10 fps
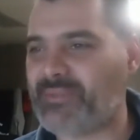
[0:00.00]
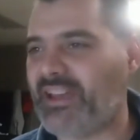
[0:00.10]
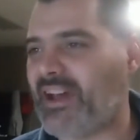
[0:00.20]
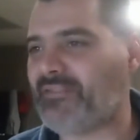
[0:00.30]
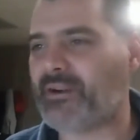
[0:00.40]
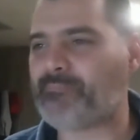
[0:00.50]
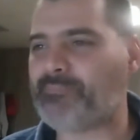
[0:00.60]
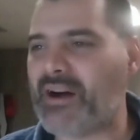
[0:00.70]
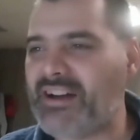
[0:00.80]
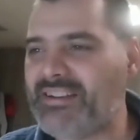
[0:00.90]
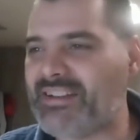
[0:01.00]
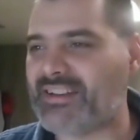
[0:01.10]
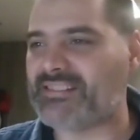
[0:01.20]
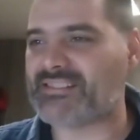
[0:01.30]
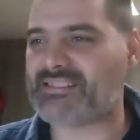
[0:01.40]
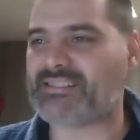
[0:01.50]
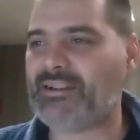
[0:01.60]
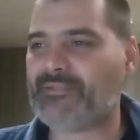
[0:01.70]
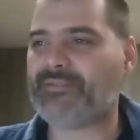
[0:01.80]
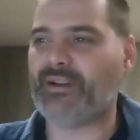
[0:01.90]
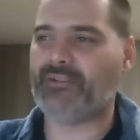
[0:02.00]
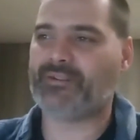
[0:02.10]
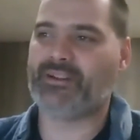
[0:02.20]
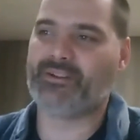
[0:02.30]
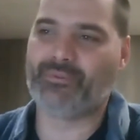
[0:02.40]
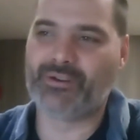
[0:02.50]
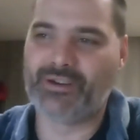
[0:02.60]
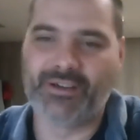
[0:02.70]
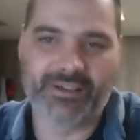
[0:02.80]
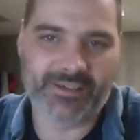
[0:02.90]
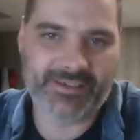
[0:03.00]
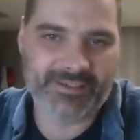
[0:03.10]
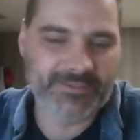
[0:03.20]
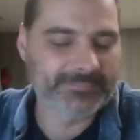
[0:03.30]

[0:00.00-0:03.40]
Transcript: may have an abundance for every good work.